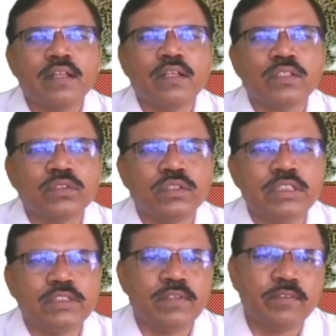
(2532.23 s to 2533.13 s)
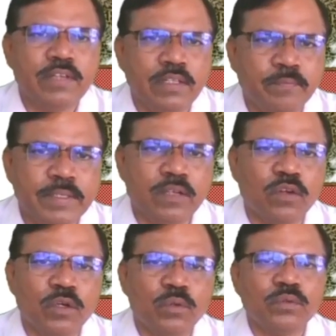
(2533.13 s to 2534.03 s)
So this one will be
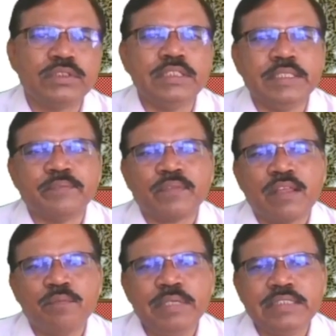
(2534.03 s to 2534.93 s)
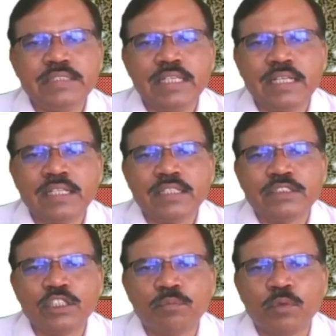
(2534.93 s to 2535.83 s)
equal to C. Means here
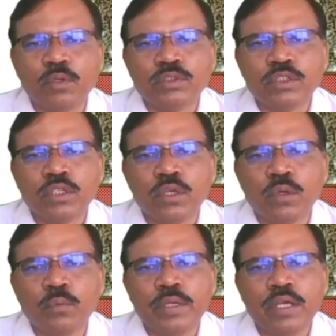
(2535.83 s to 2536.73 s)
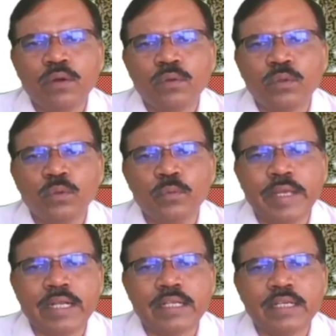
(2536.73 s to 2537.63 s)
suppose we have two
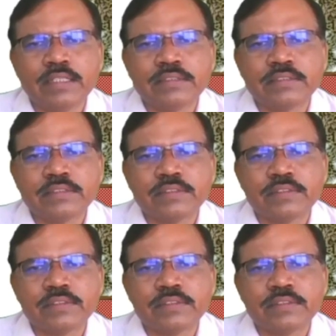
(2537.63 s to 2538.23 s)
vectors,